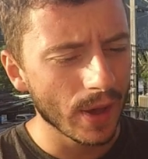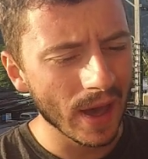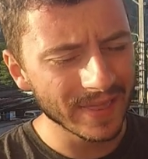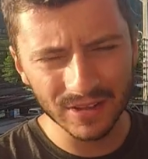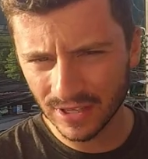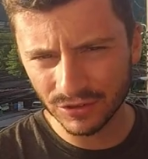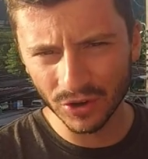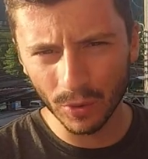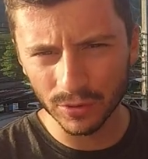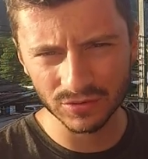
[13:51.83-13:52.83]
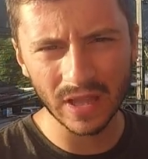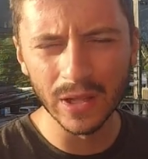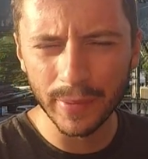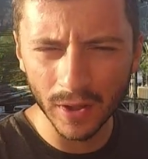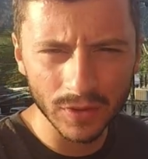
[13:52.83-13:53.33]
Uh, that day tour was a
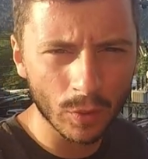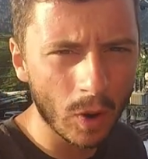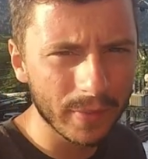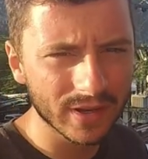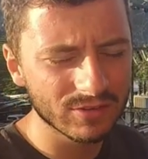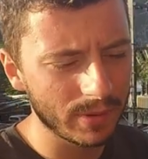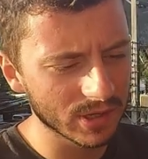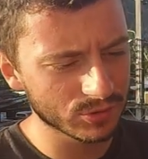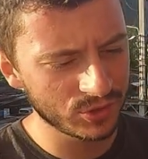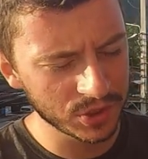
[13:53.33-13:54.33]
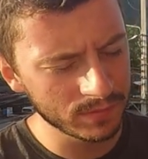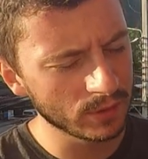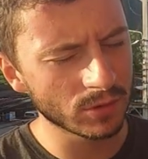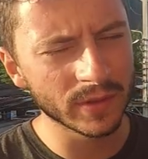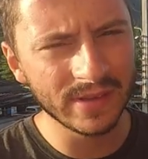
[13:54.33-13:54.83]
little bit underwhelming, to be honest with you. It
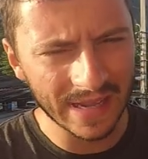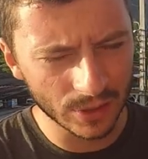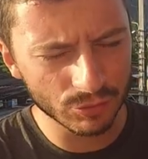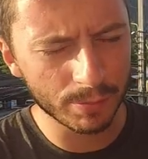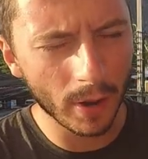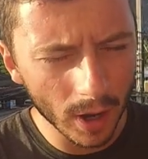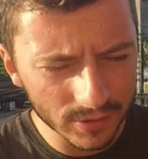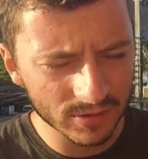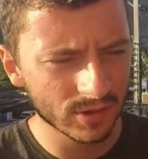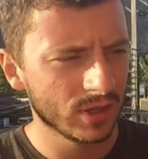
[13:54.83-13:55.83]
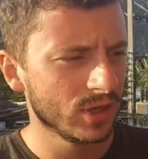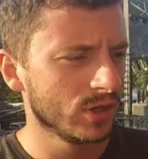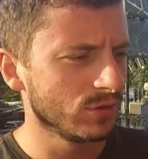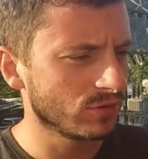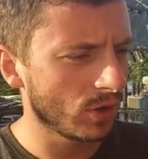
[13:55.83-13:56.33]
was only nine hundred baht.
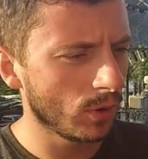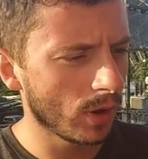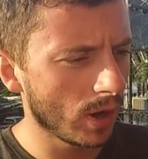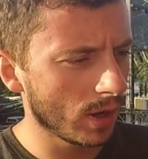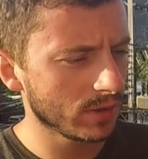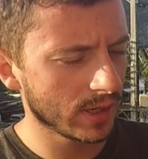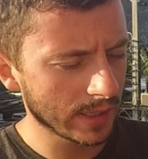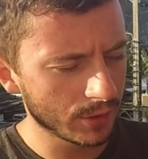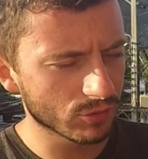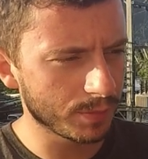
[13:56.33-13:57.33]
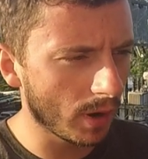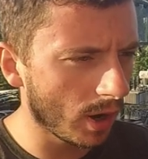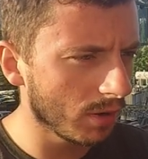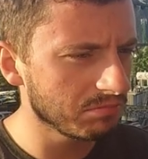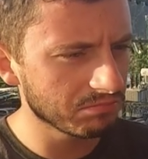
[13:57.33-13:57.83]
So uh, yeah, nine hundred
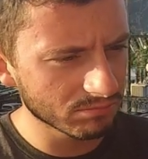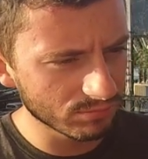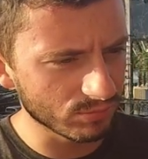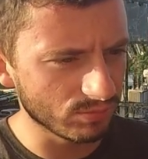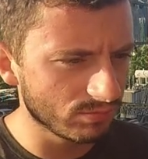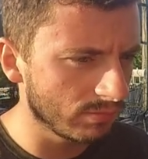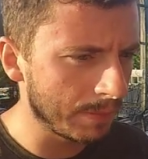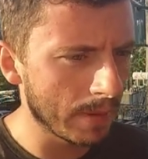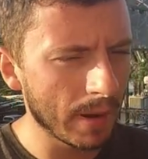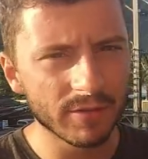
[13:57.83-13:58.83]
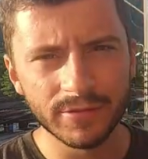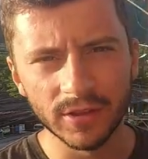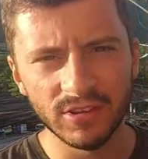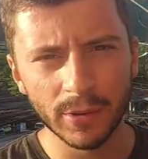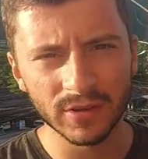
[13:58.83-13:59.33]
baht, maybe about
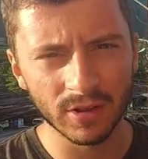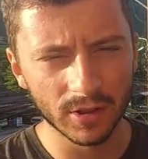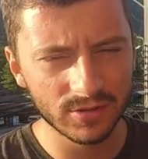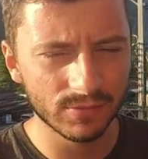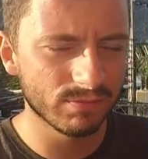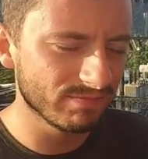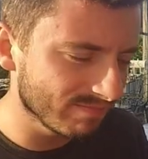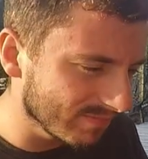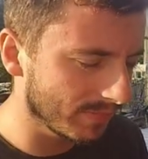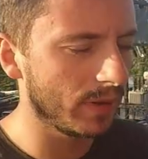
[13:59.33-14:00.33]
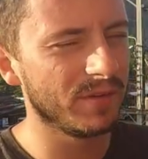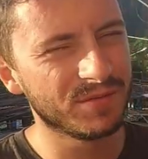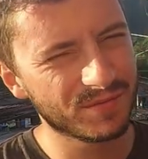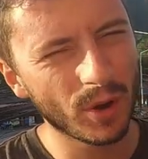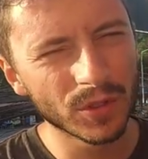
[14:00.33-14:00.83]
thirty US dollars.
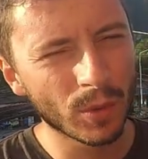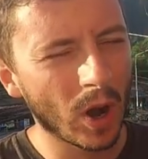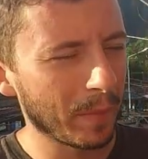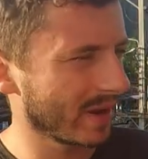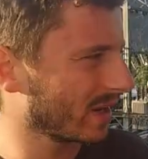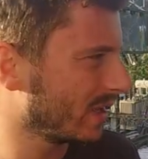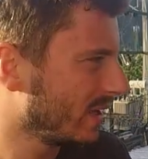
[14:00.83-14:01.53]
Underwhelming.